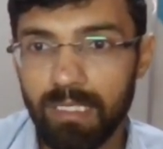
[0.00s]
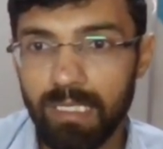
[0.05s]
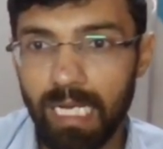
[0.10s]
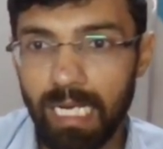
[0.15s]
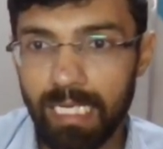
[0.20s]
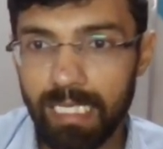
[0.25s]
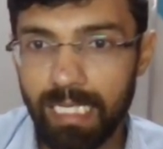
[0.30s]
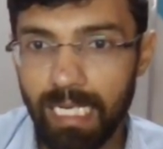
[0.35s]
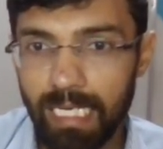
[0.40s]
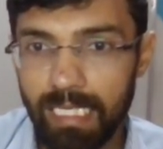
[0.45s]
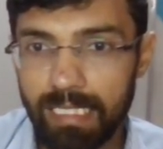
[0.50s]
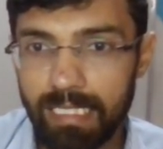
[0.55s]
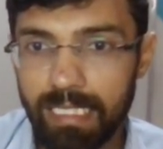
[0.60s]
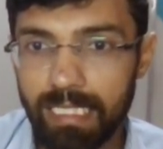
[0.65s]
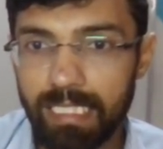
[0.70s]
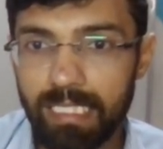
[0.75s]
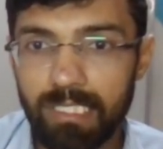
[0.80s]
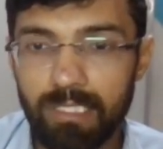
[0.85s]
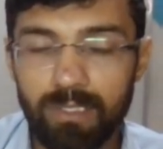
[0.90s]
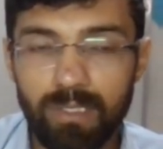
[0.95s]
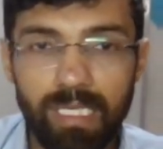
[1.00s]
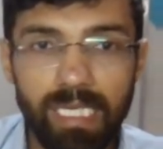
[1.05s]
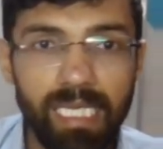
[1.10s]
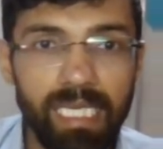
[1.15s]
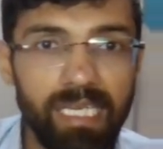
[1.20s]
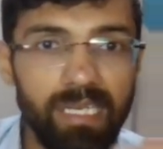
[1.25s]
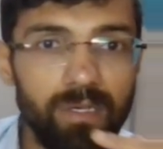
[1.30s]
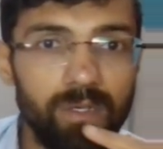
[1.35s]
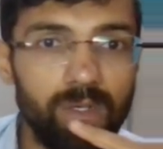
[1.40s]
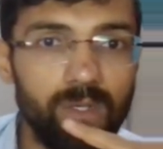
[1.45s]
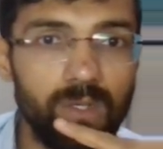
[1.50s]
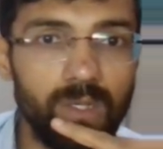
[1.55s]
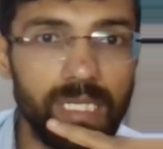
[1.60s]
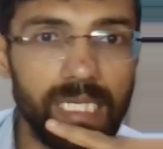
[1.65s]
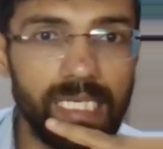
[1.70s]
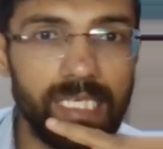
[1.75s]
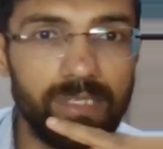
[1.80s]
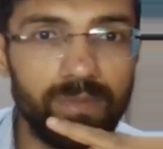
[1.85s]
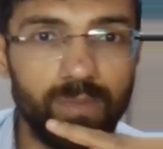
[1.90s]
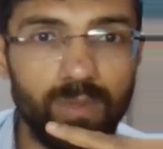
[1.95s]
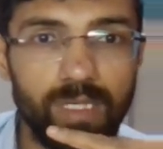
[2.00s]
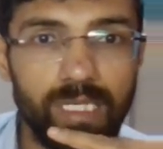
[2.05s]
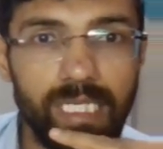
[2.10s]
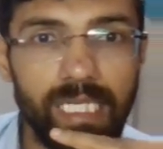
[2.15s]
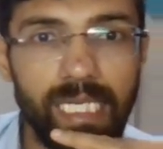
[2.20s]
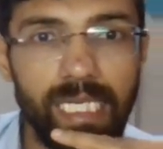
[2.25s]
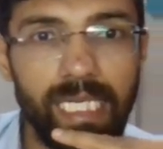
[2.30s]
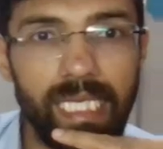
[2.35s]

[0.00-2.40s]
and that's it. So AO is what?